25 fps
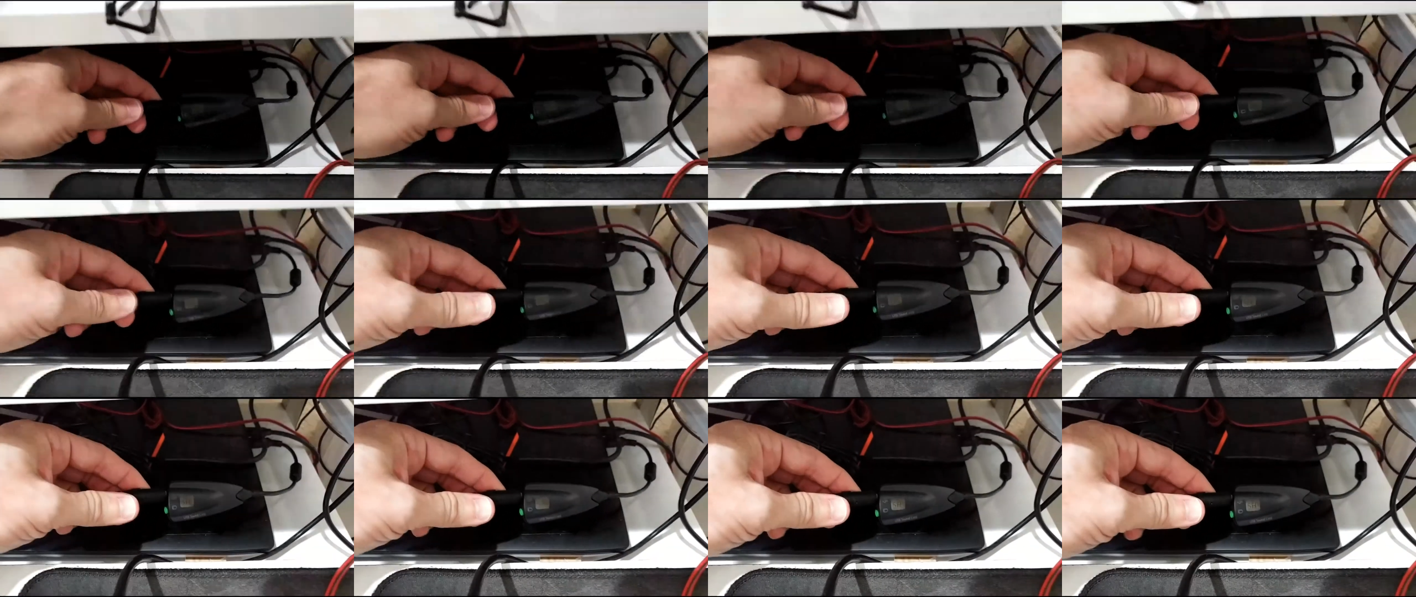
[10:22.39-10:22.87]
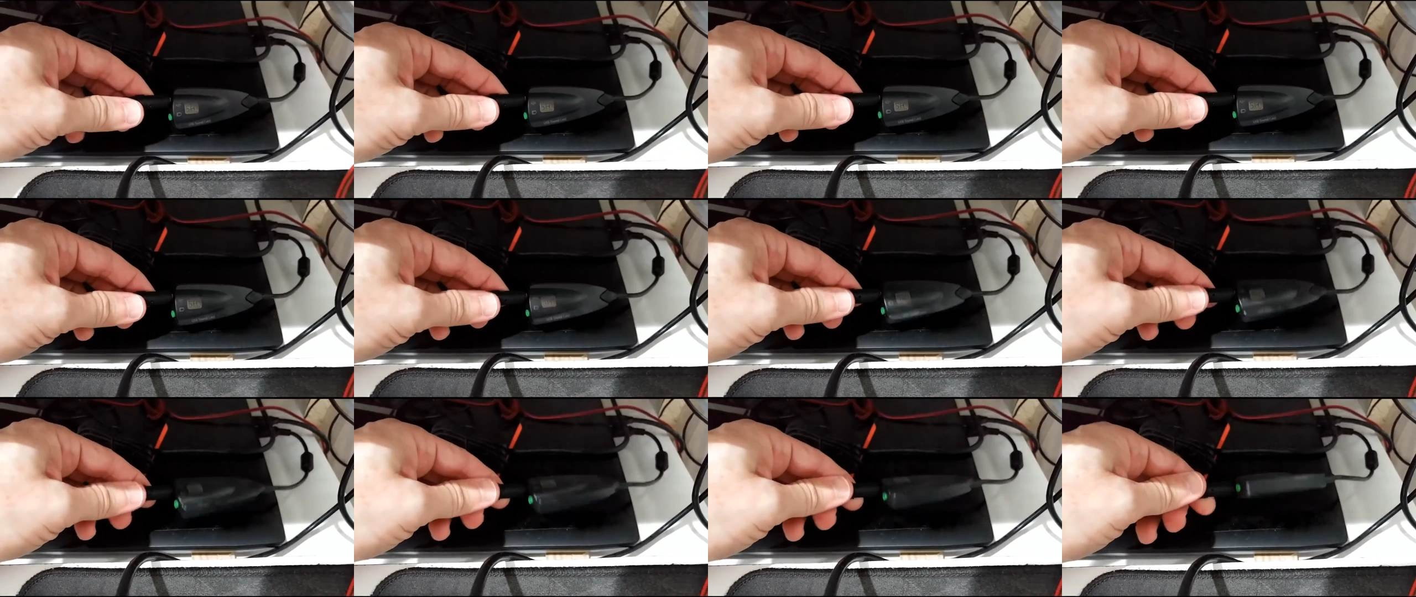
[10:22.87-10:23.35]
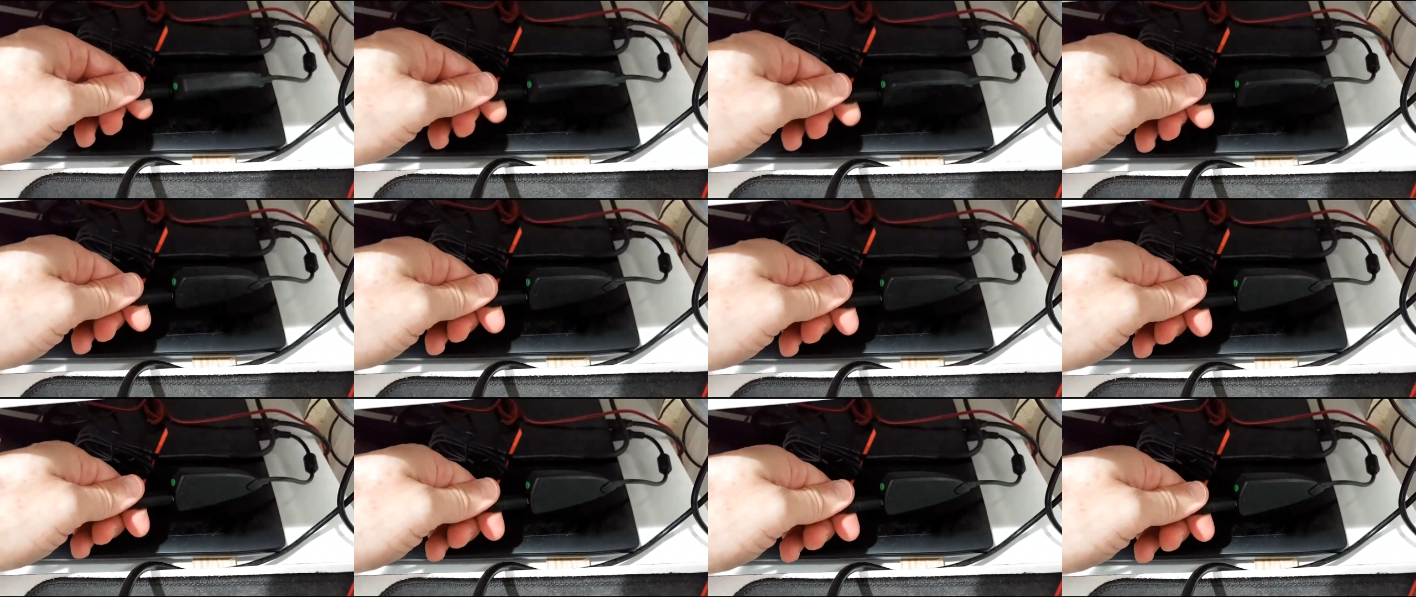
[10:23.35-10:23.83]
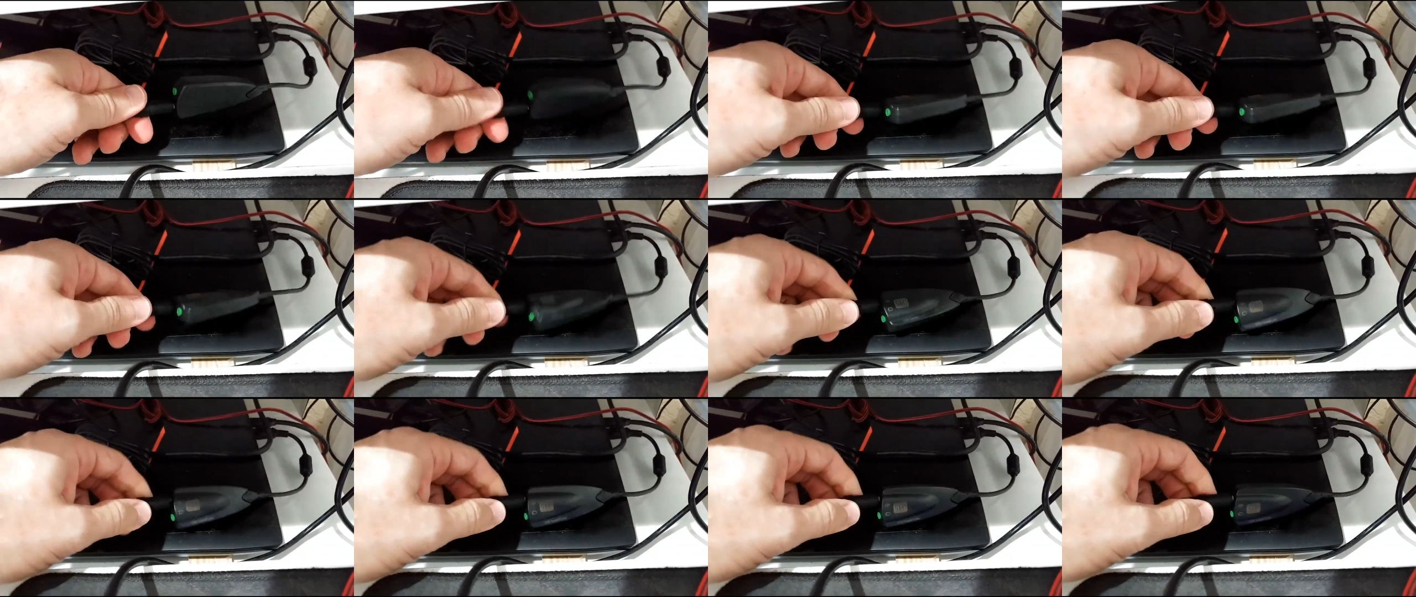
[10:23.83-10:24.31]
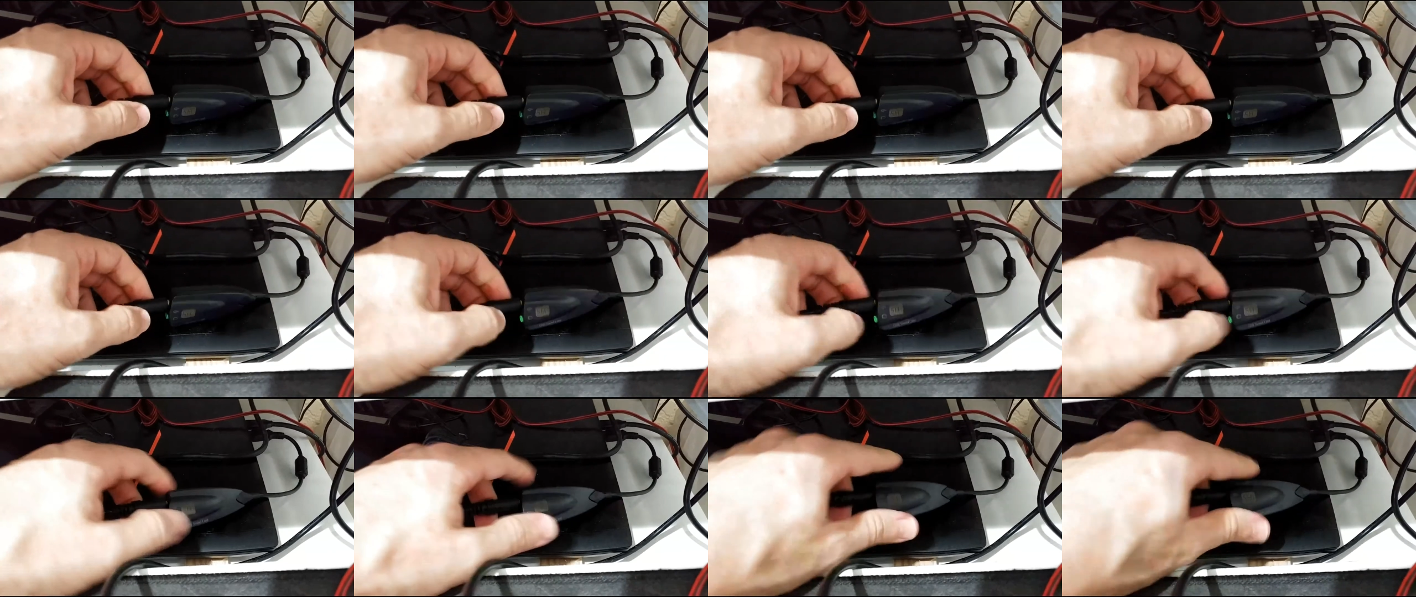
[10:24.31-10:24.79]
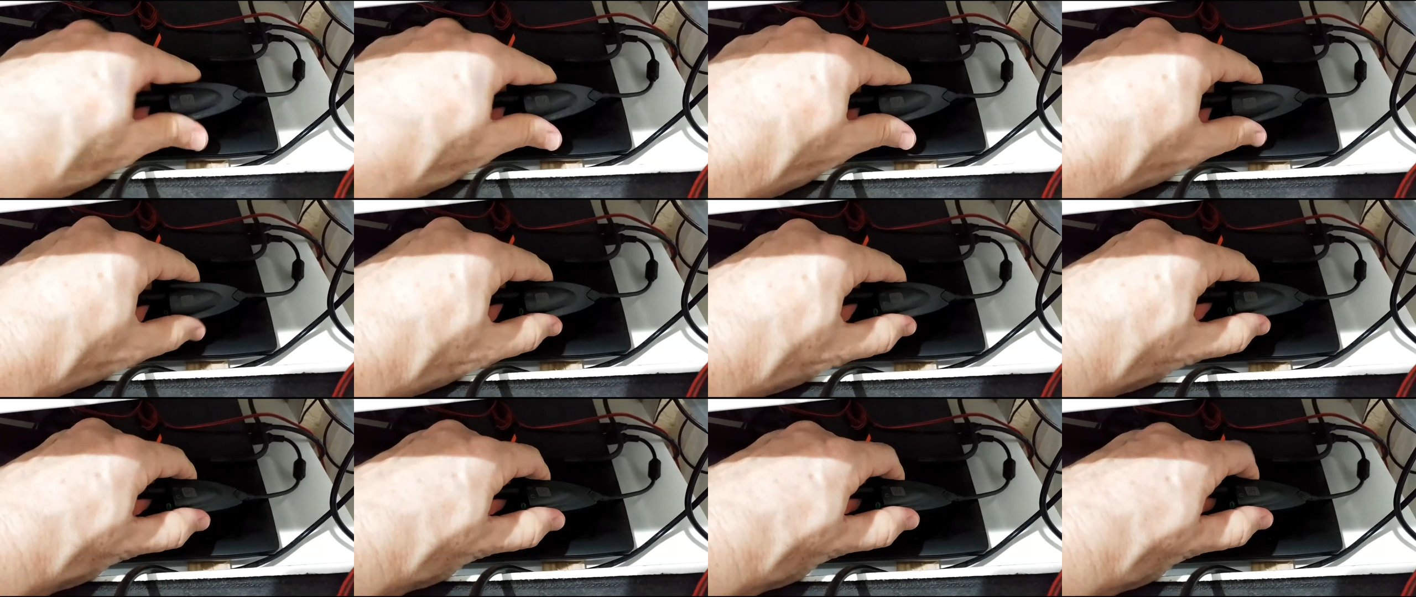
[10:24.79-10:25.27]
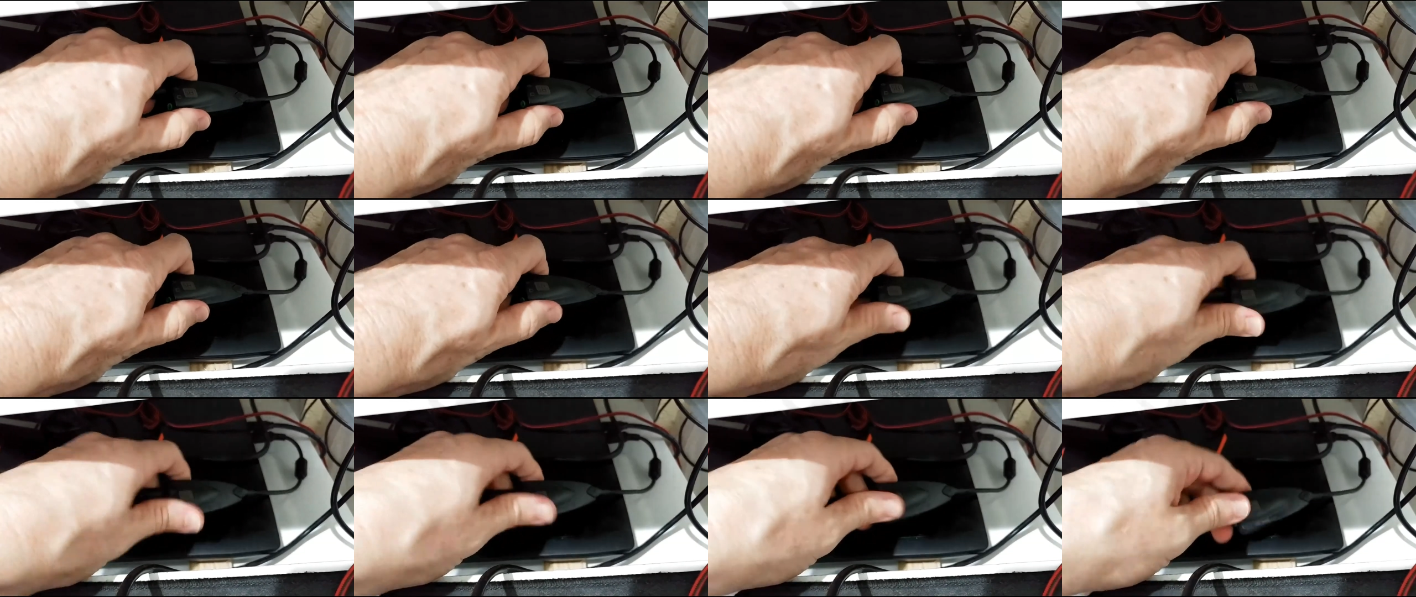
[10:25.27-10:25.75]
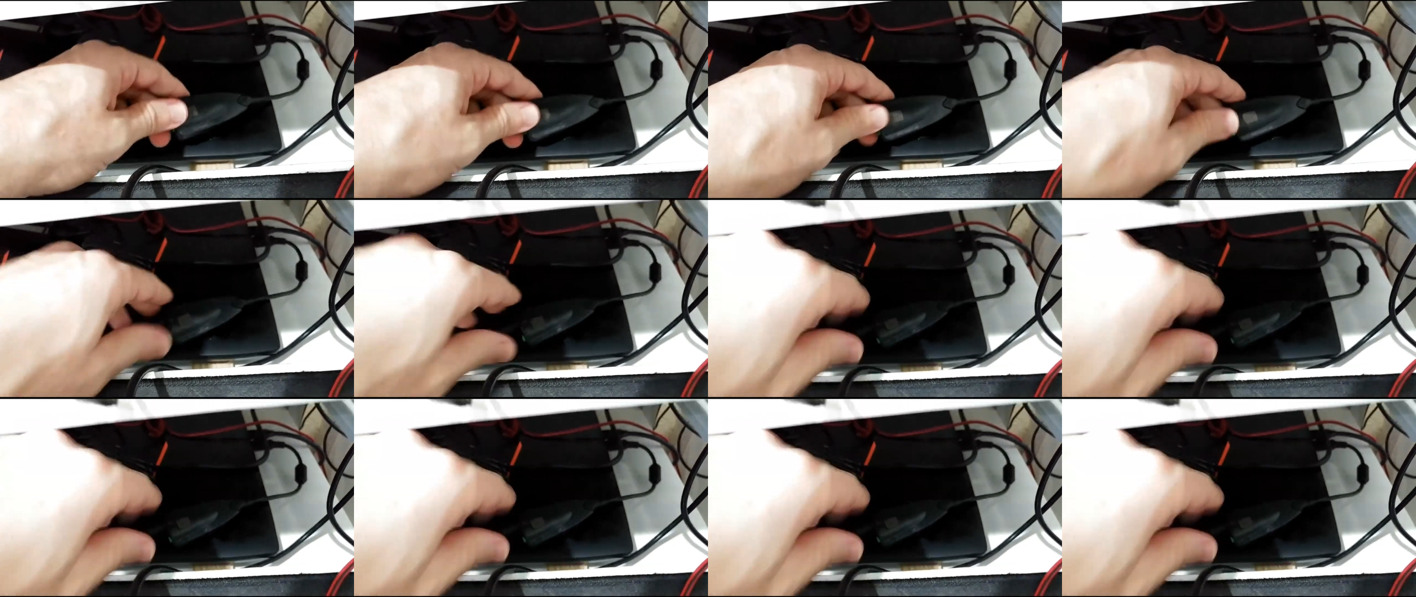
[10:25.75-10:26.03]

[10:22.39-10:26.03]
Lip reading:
Nobody's mouth can be seen.